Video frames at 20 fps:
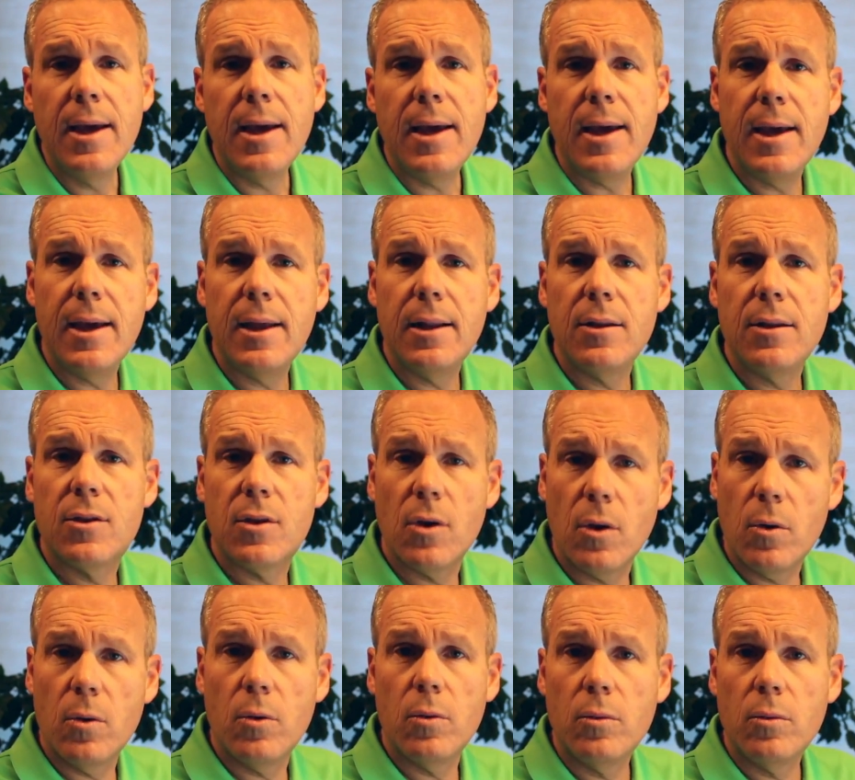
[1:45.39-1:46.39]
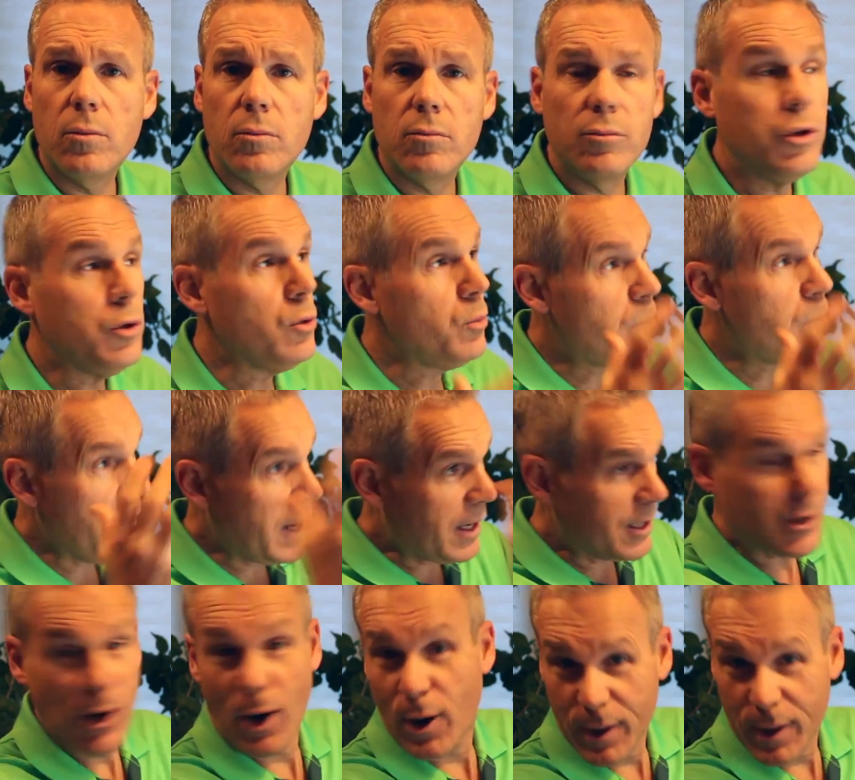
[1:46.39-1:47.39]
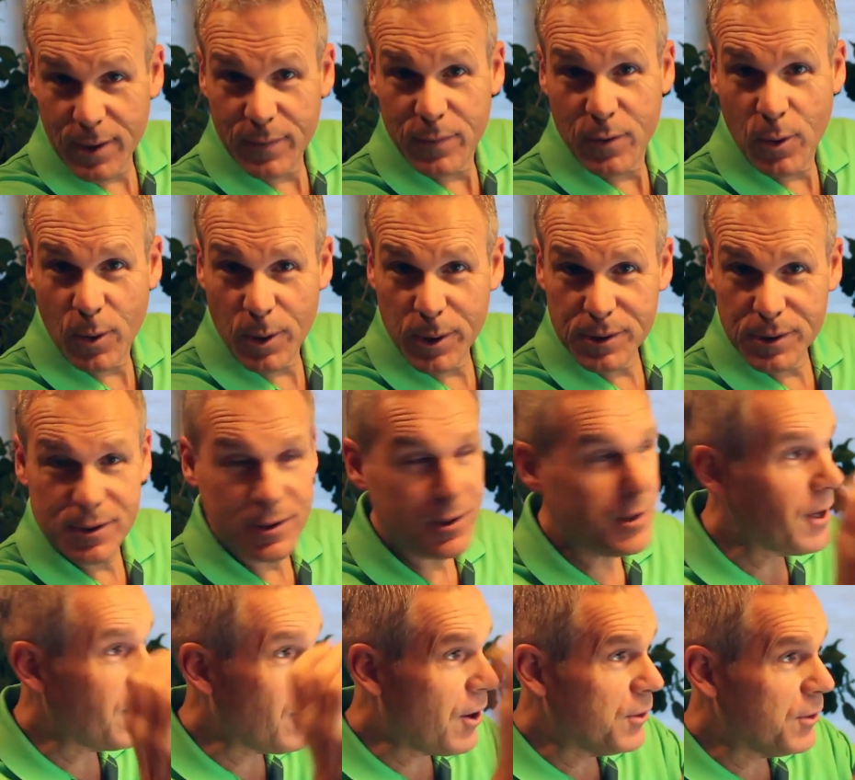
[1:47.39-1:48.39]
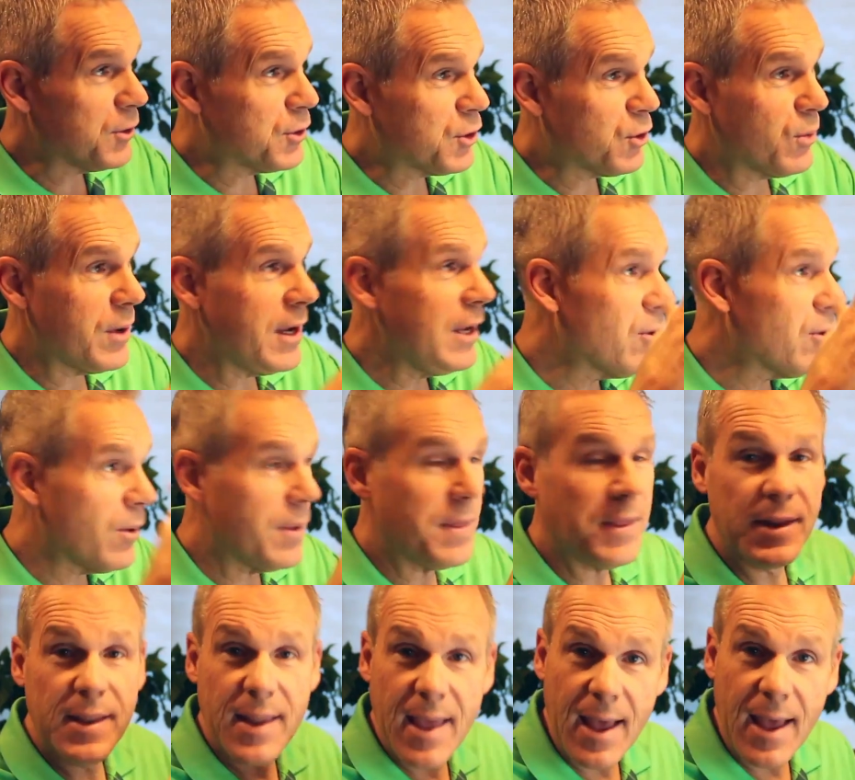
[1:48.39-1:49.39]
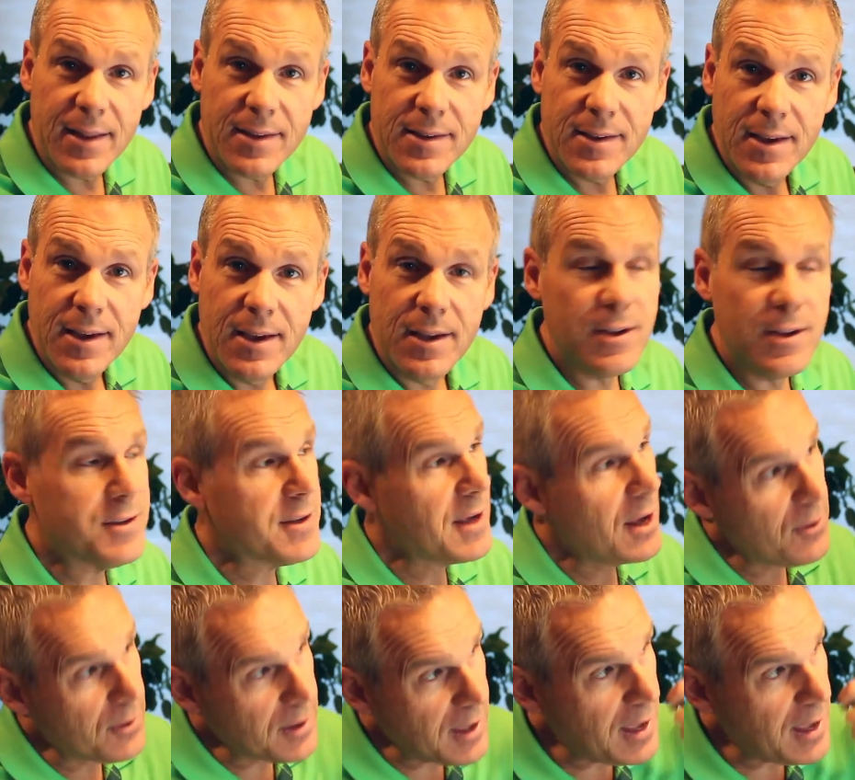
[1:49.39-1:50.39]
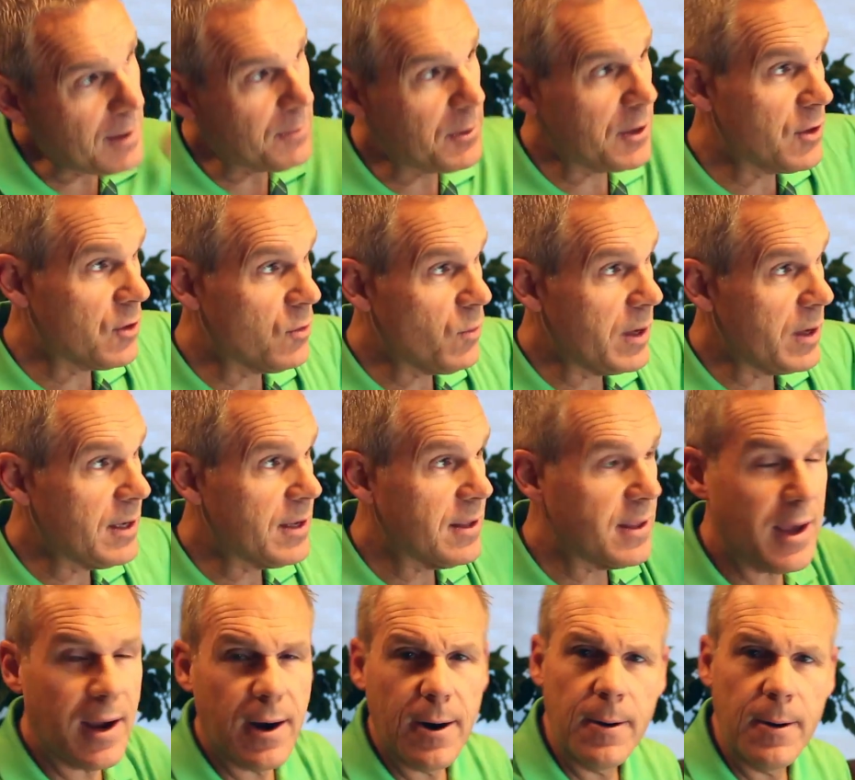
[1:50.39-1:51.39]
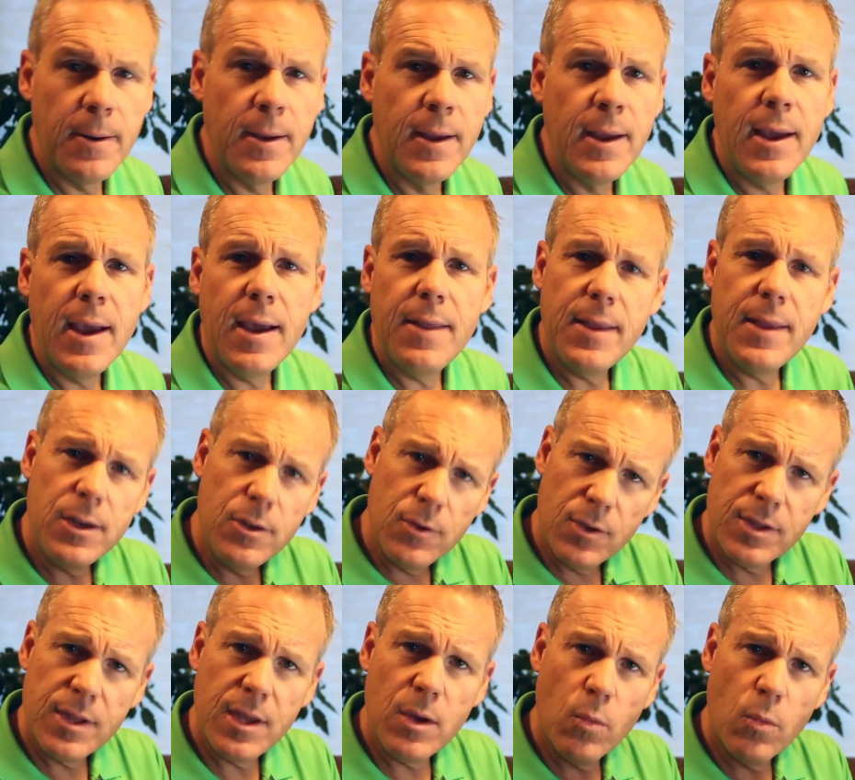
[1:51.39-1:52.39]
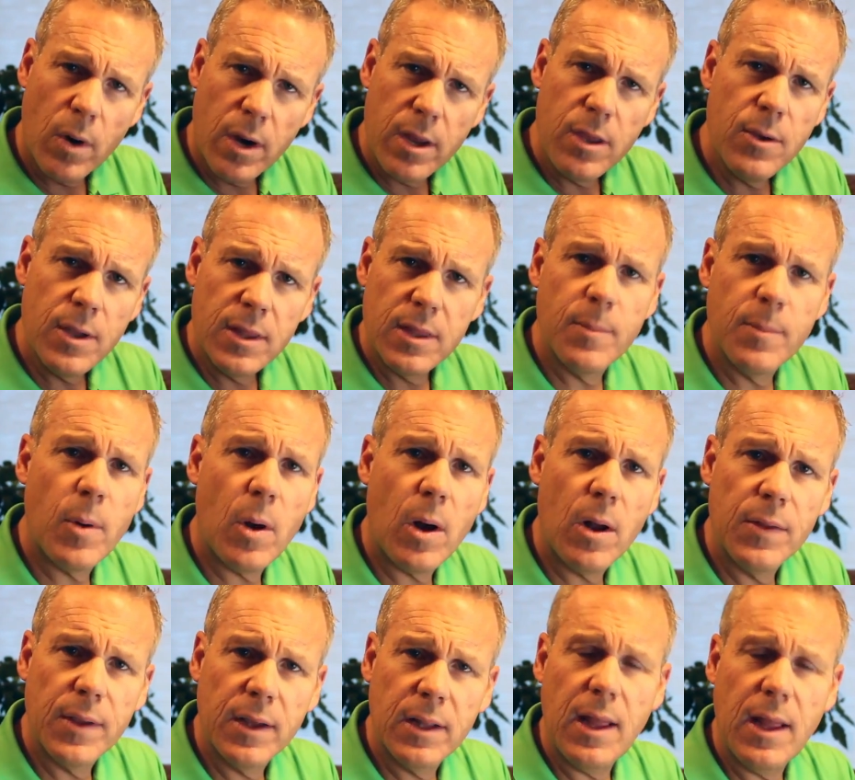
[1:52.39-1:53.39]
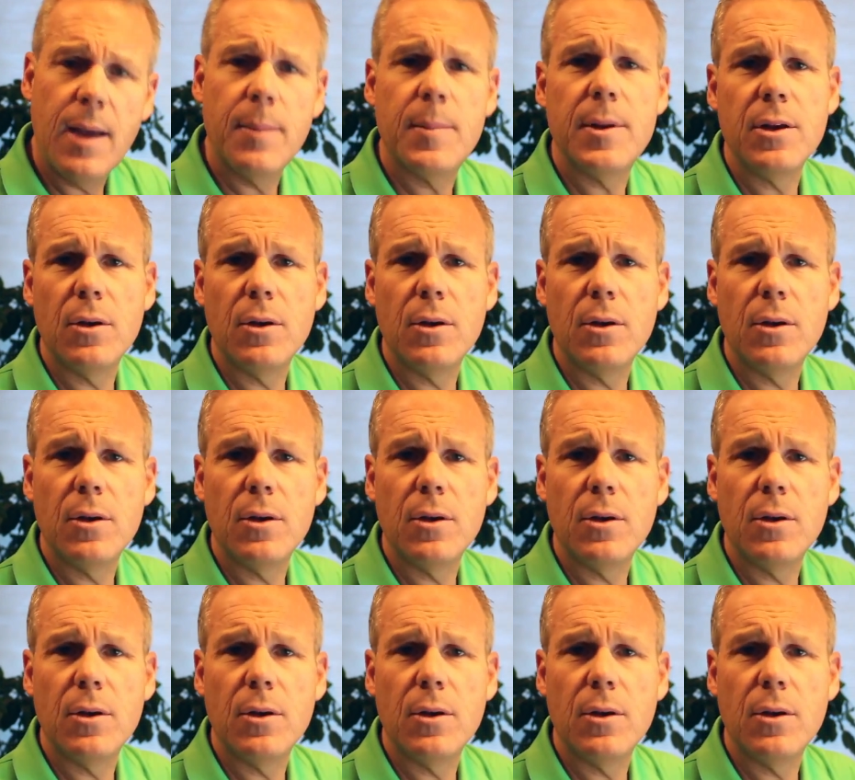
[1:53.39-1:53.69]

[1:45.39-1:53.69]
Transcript: And so you pick a target, of course, on the screen or in the net. You say, okay, I'm going to swing to there. And then you see where you hit the ball in the club.